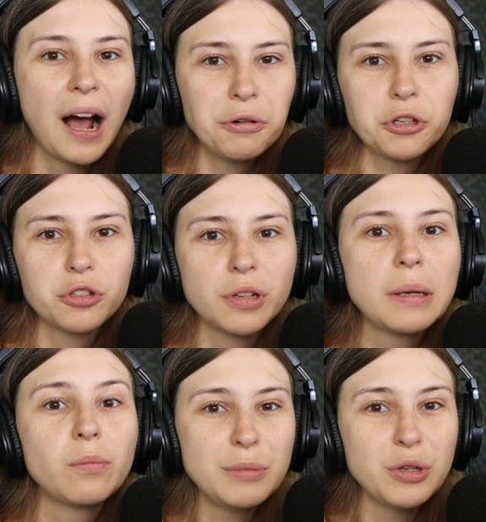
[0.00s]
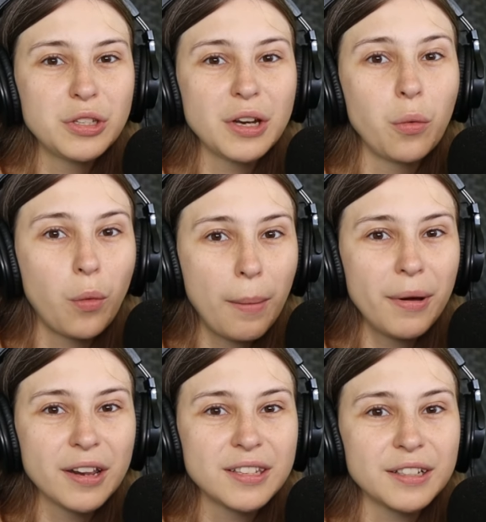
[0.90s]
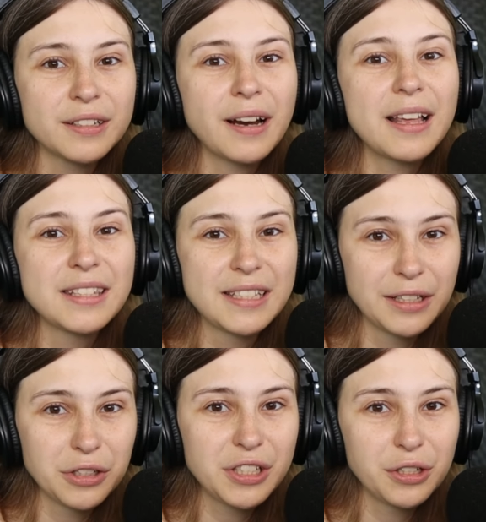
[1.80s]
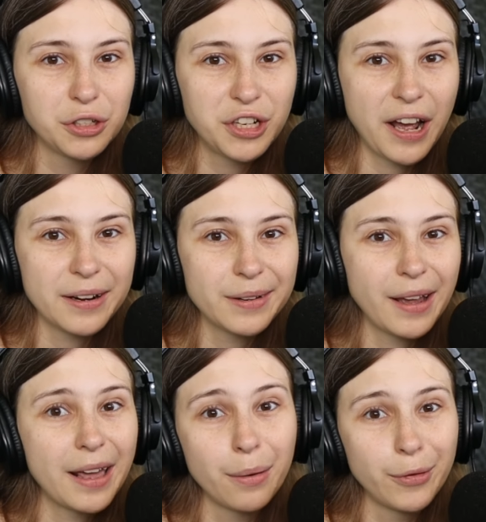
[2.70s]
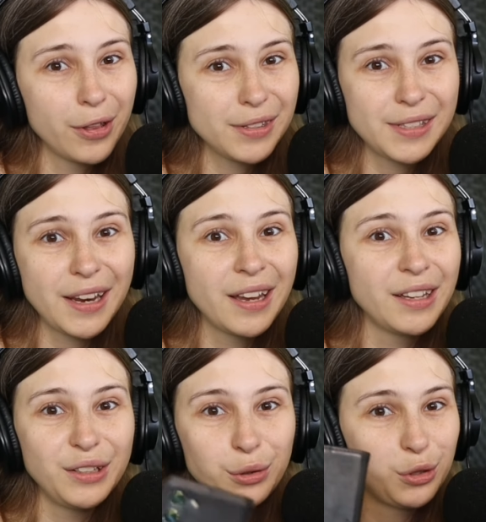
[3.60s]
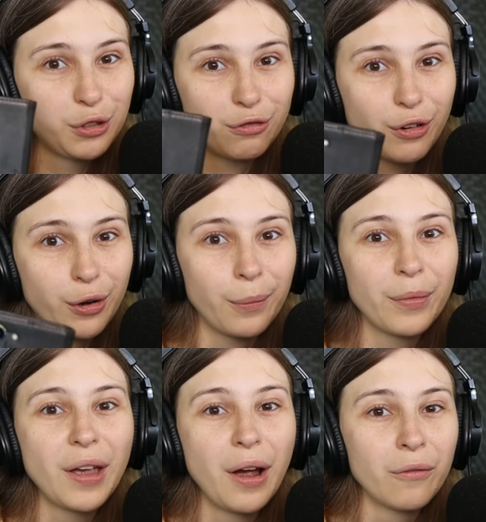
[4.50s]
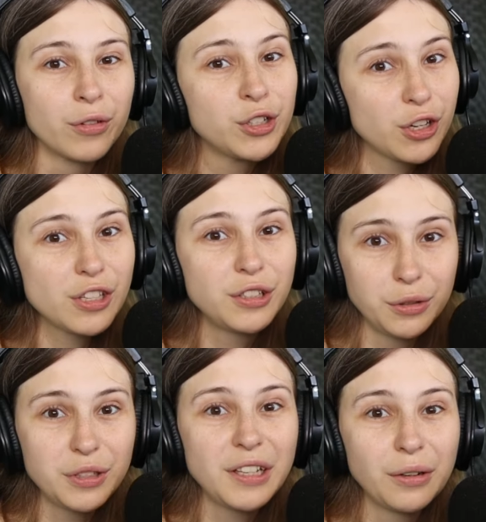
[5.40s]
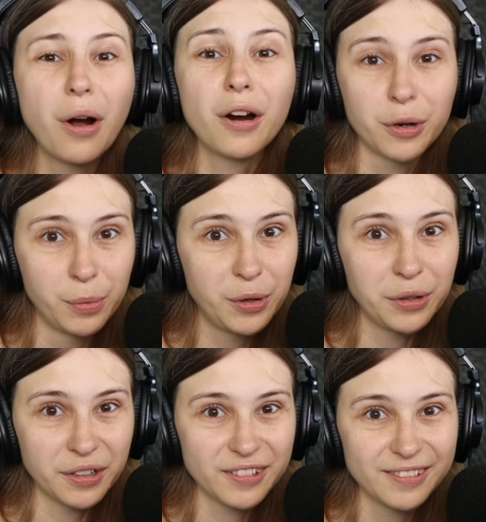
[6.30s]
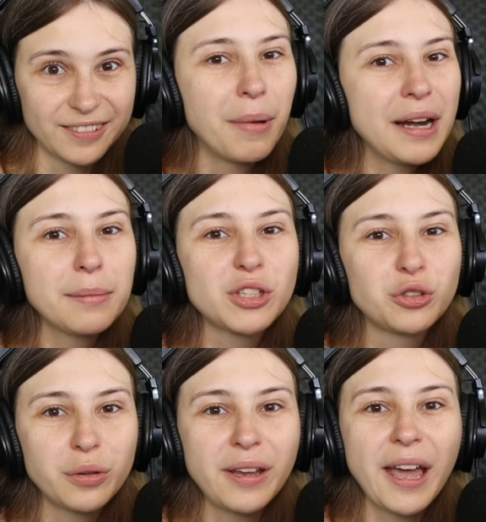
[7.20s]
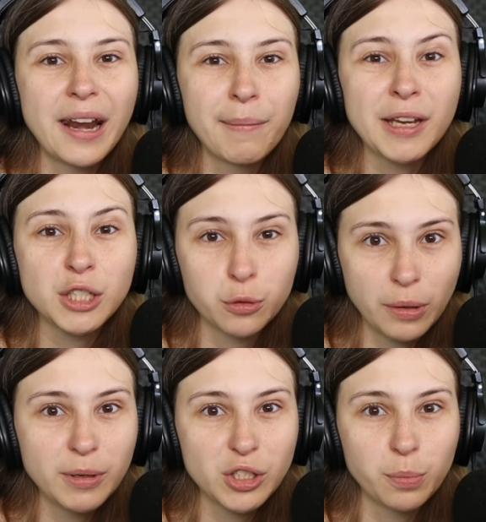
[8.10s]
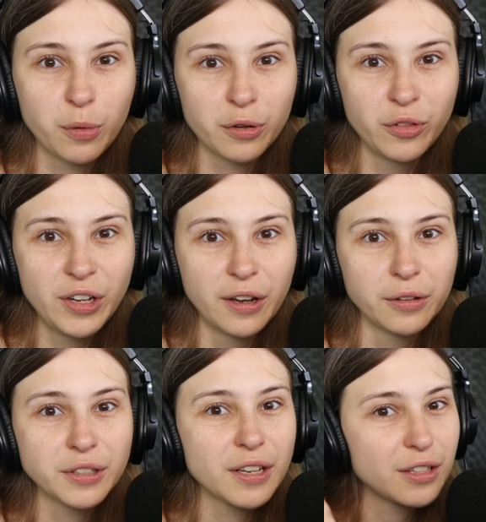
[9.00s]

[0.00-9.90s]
How to stream using one monitor and still see your chat. And I'm not saying use your phone. We're just using our computer. My name is Trui and I make stream support videos.